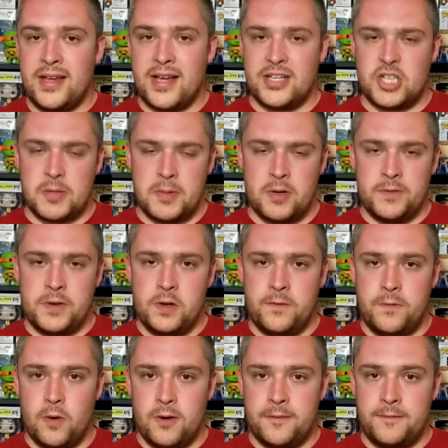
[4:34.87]
you guys for my review
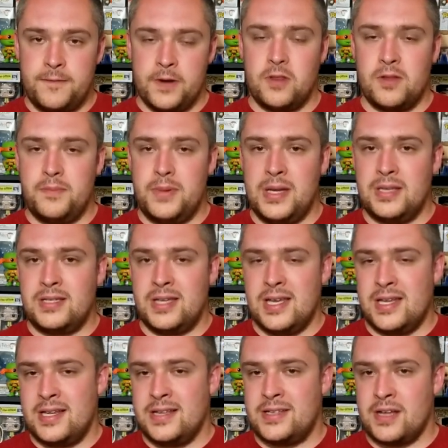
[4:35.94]
for Fill the Beat.
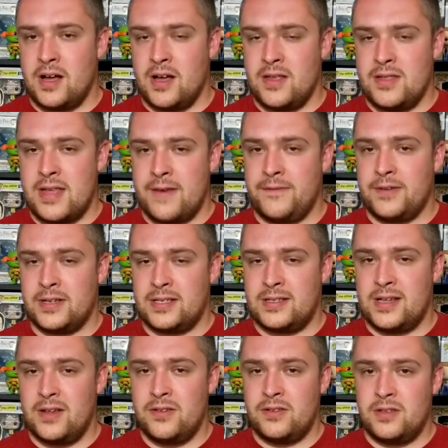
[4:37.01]
It is on Netflix
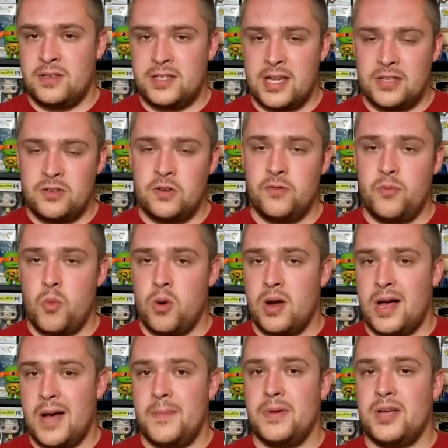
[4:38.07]
now. Stay tuned for
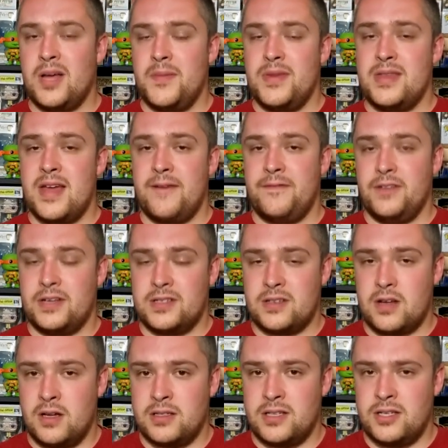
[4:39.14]
more up-and-coming Netflix
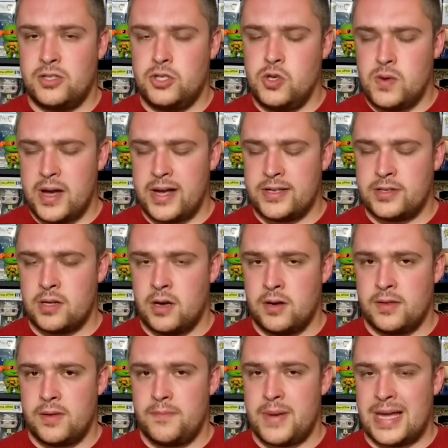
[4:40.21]
content. You guys are
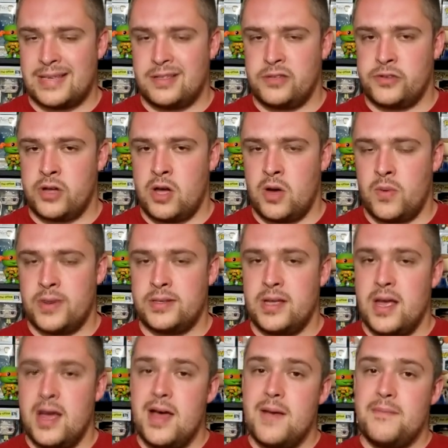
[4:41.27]
the best as always.
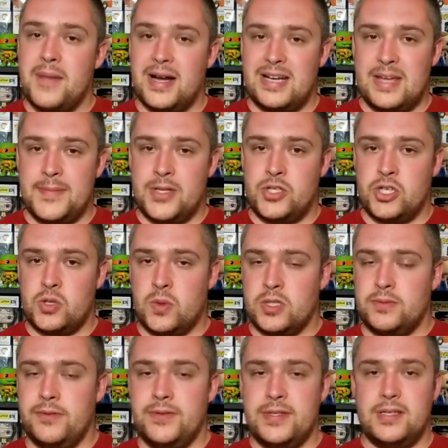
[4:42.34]
My name is Justin
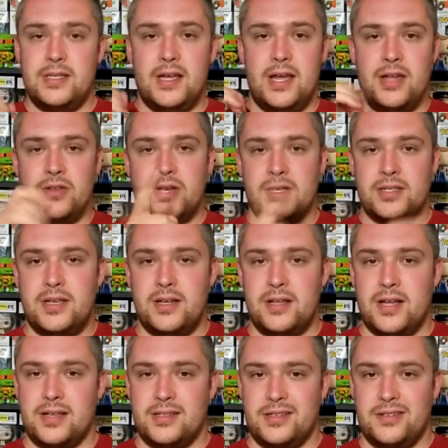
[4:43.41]
Watch Movies, and you guys stay
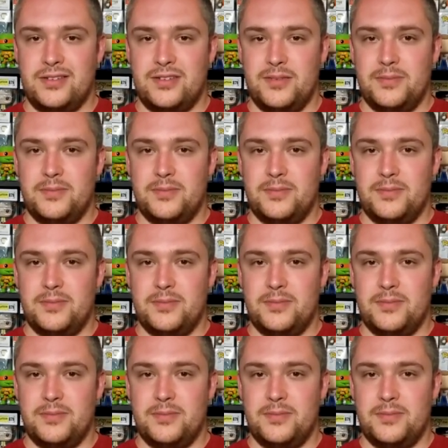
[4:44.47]
classy, too.